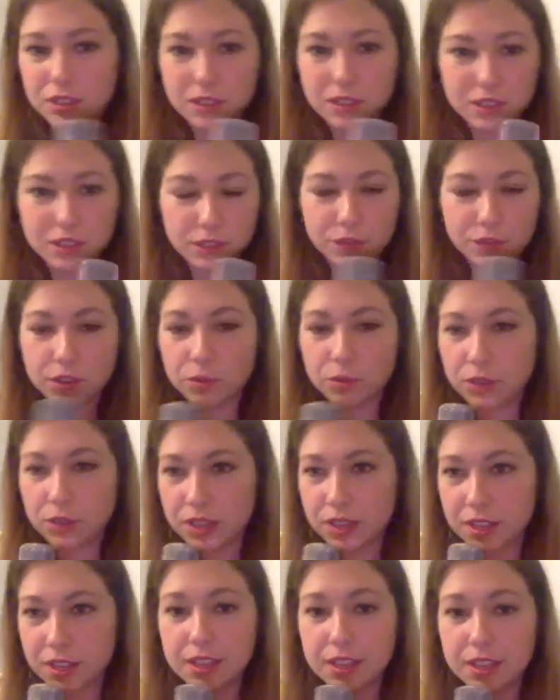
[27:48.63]

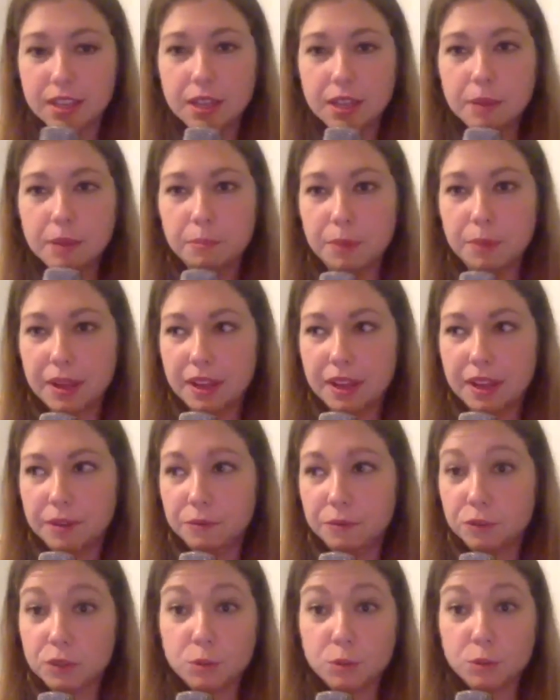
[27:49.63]
differently. But
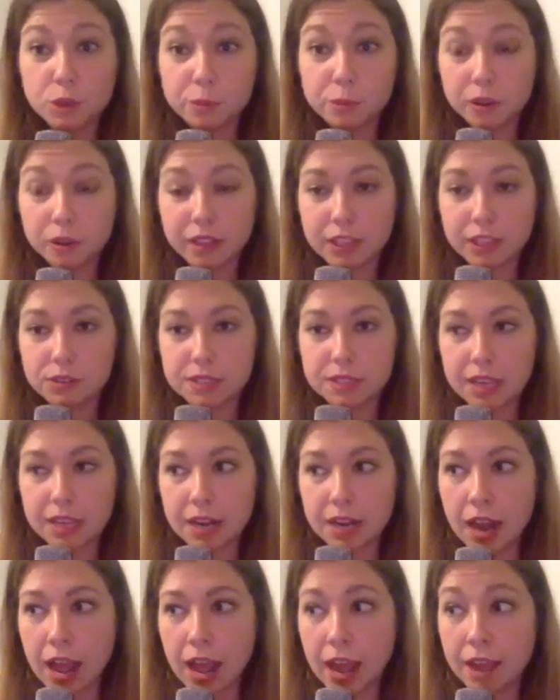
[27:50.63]
for the most part, like you said,
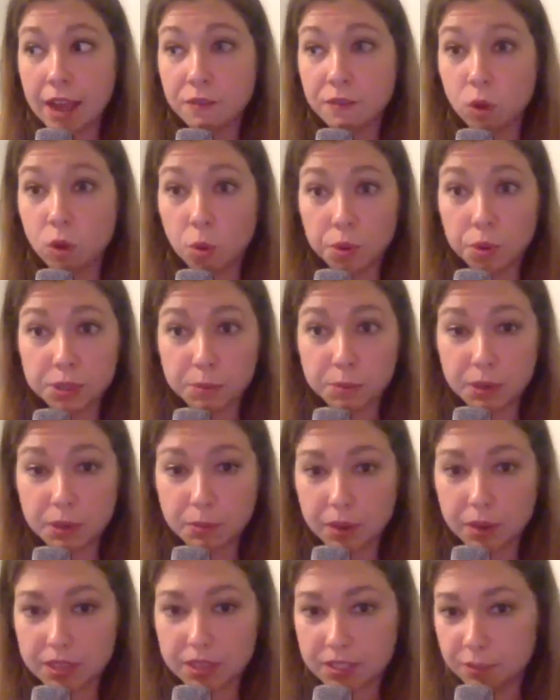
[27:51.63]
I've always been a
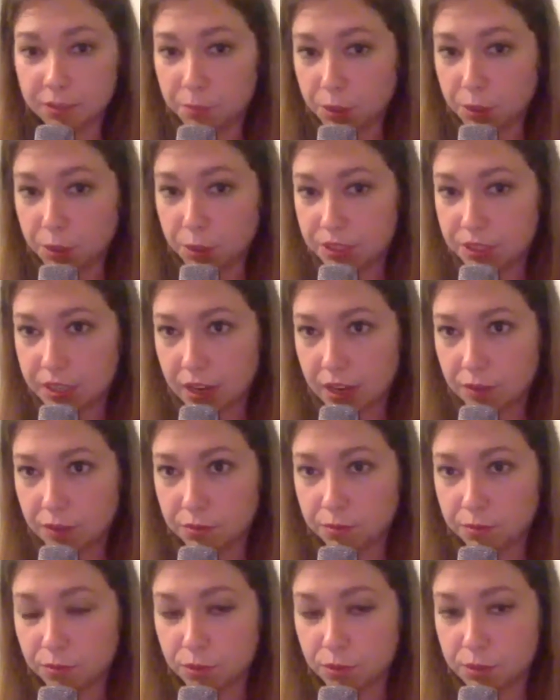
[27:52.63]
positive person.
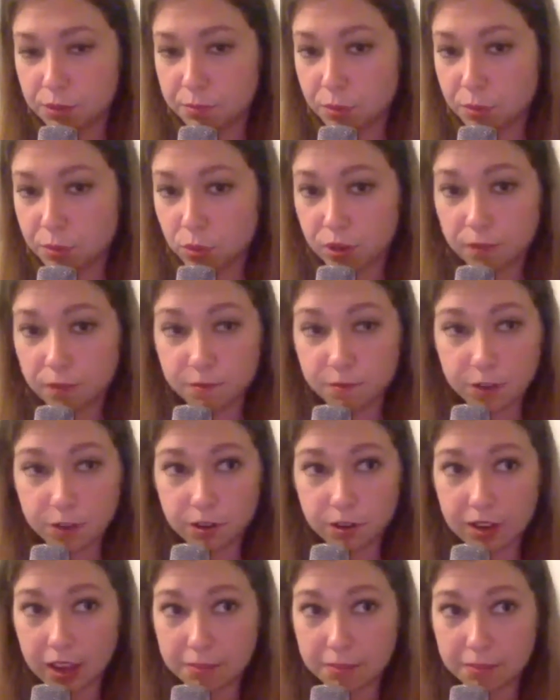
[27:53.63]
Was born a
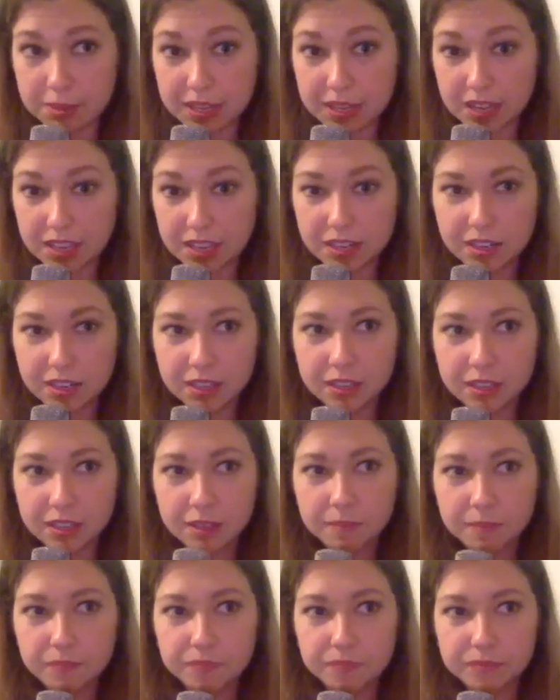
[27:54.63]
very happy kid.
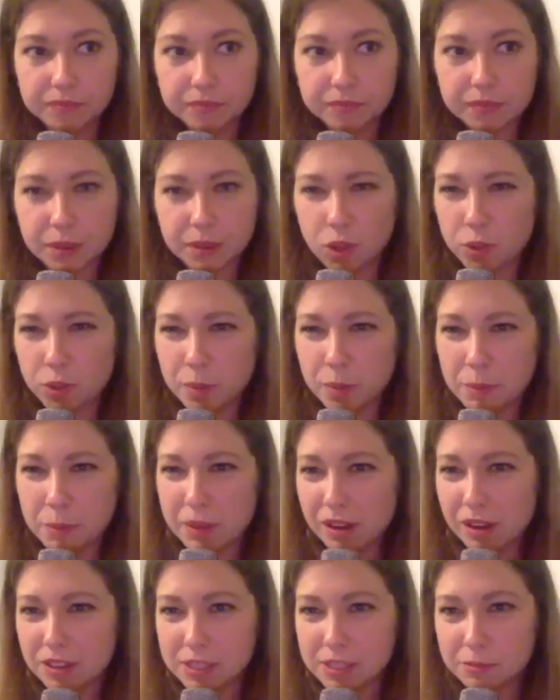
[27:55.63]
Although my
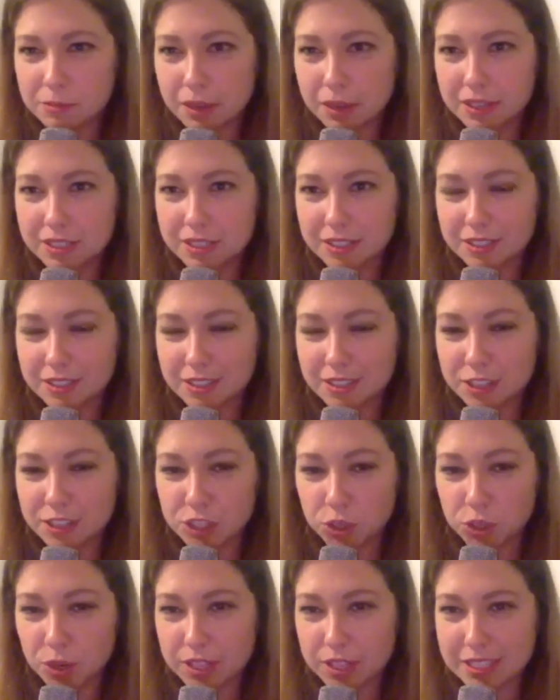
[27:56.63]
parents might
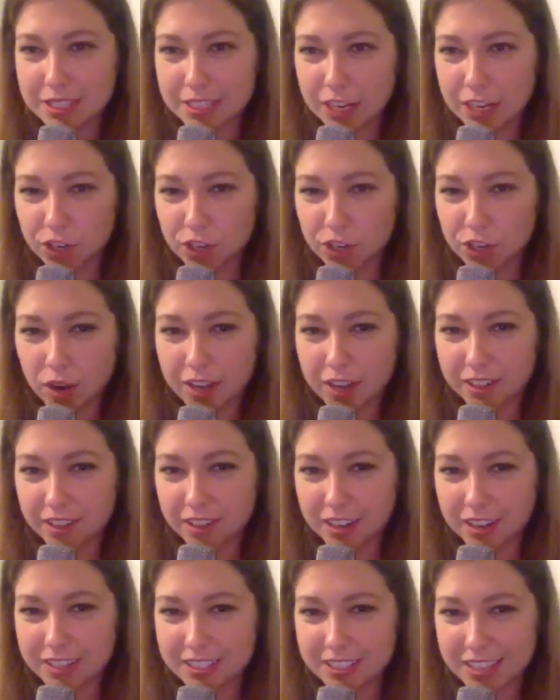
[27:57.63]
disagree. They said I cried a
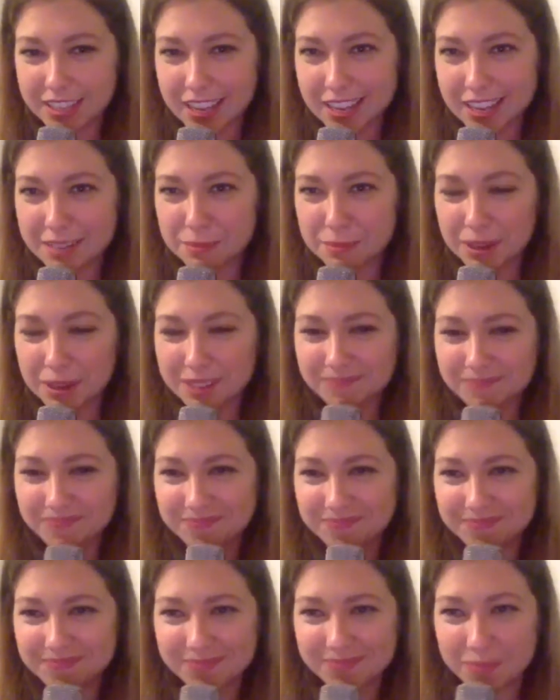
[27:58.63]
lot as a kid, but
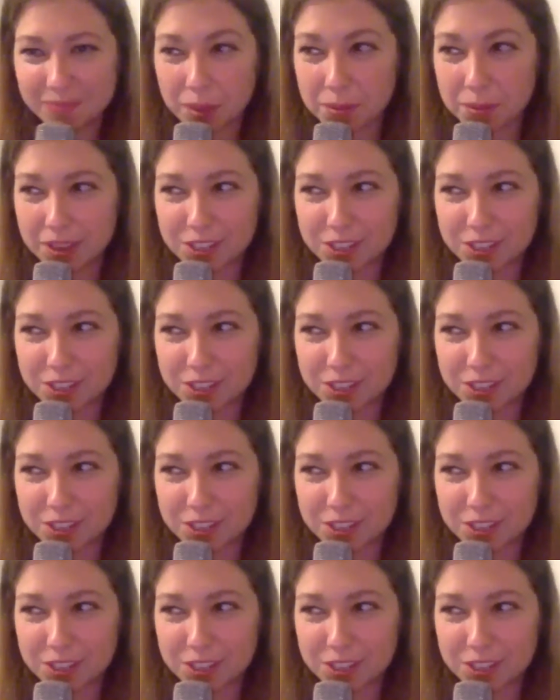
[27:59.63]
maybe I